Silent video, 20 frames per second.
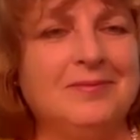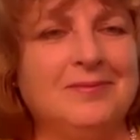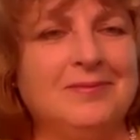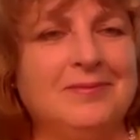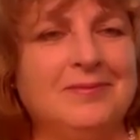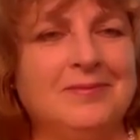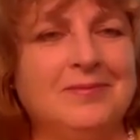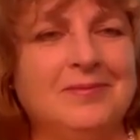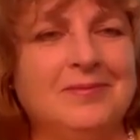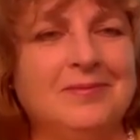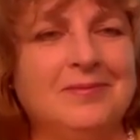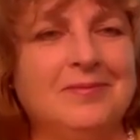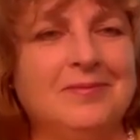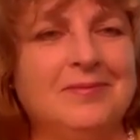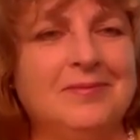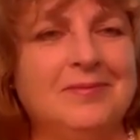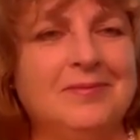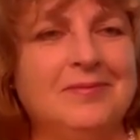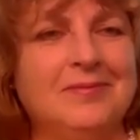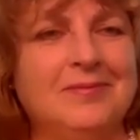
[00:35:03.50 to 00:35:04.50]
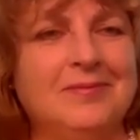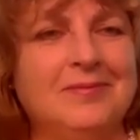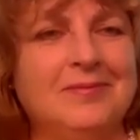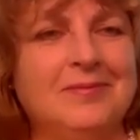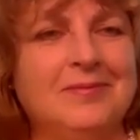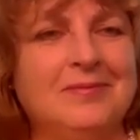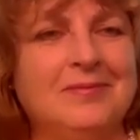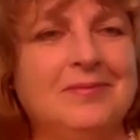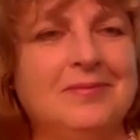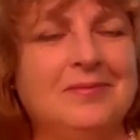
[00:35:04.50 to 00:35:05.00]

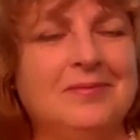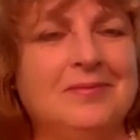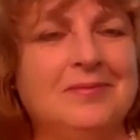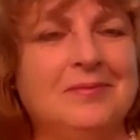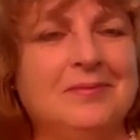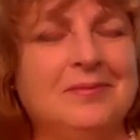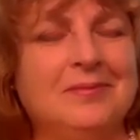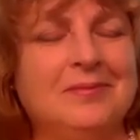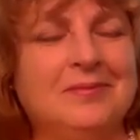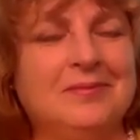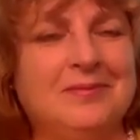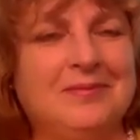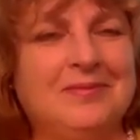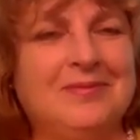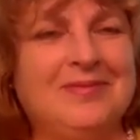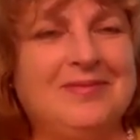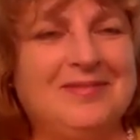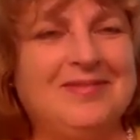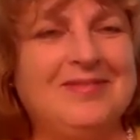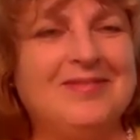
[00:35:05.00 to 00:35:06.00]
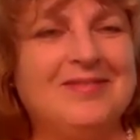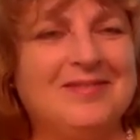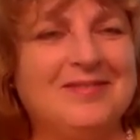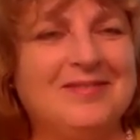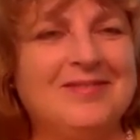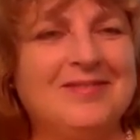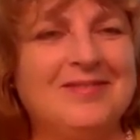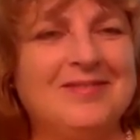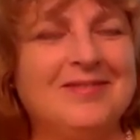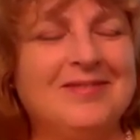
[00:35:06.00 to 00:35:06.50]

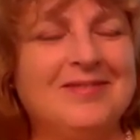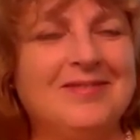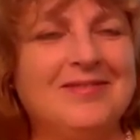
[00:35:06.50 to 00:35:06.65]
[no speech]